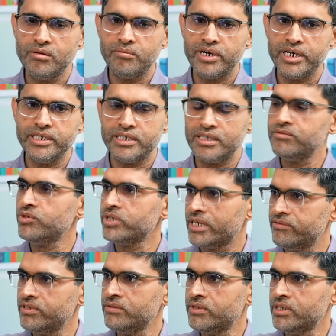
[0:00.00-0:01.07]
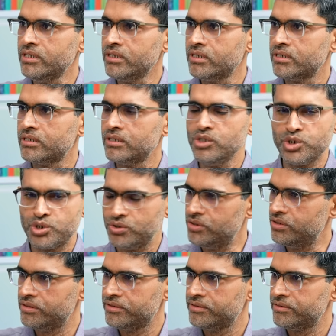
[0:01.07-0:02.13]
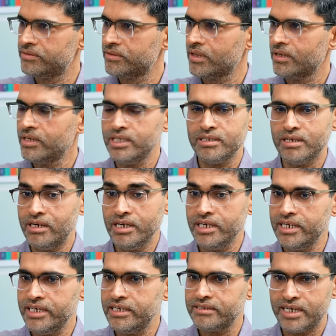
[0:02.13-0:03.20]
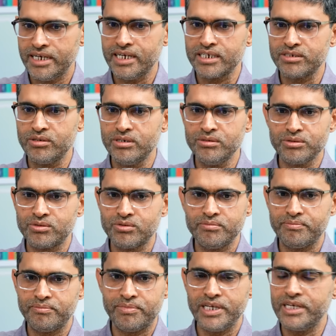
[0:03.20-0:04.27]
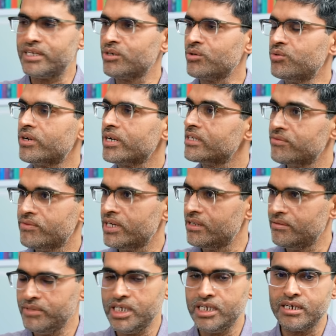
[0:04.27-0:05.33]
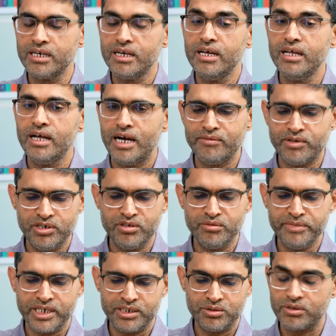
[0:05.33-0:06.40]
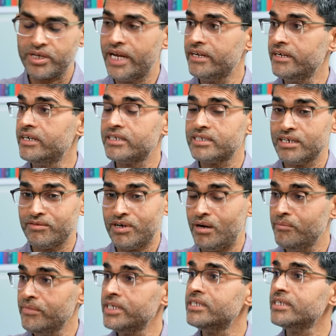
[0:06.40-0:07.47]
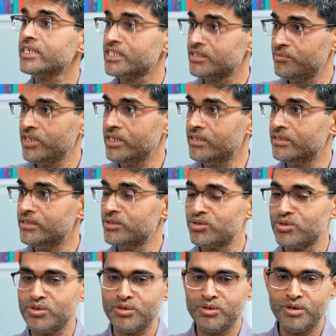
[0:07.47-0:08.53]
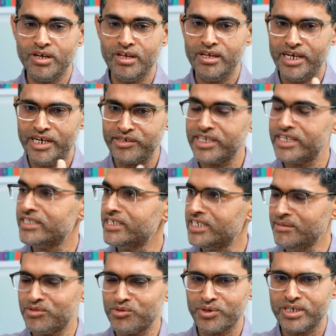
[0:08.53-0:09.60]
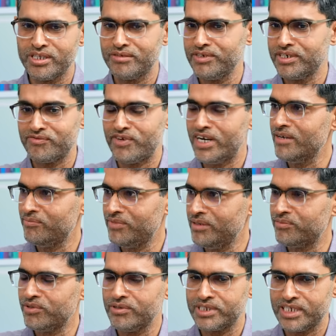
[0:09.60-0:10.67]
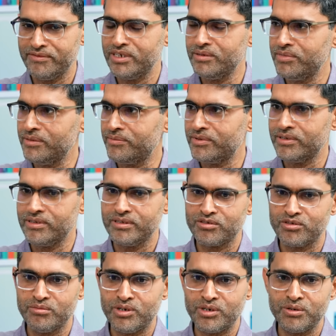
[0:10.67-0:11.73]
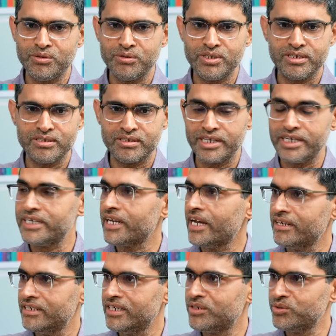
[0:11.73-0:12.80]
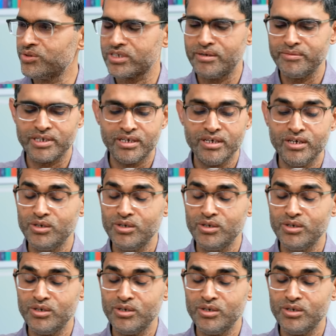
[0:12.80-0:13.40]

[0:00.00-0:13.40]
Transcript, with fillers: By interviewing everyone. Right. You should. Mm-hmm. In the early days, I actually used to play recruiter as well, meaning right. I wanted to make sure candidates have amazing experience. Mm. So I'd get the team together. We have five right. people, seven people. Tomorrow there is a great candidate yeah. coming.